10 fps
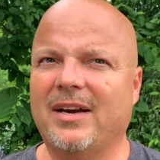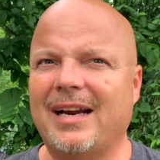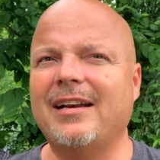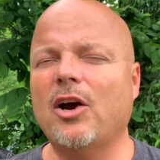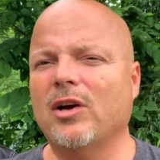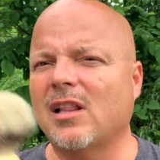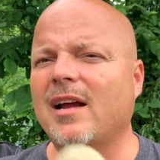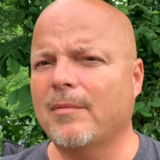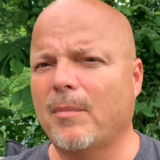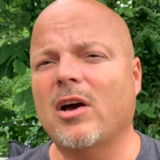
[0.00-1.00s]
And I know a
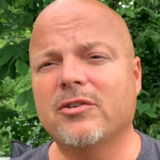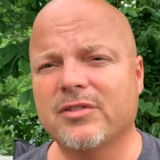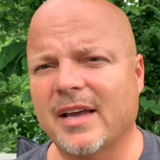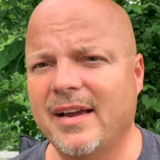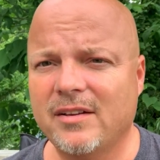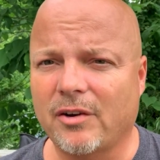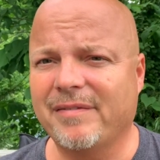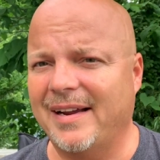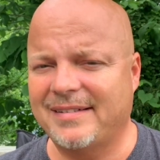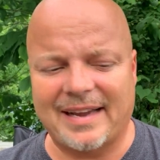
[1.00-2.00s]
lot of modern things are
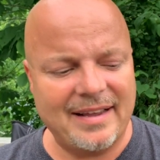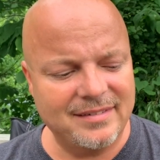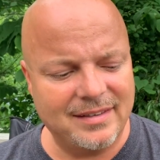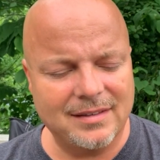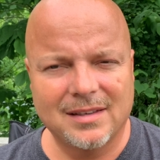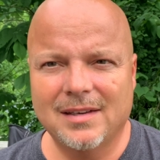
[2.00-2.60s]
fantastic,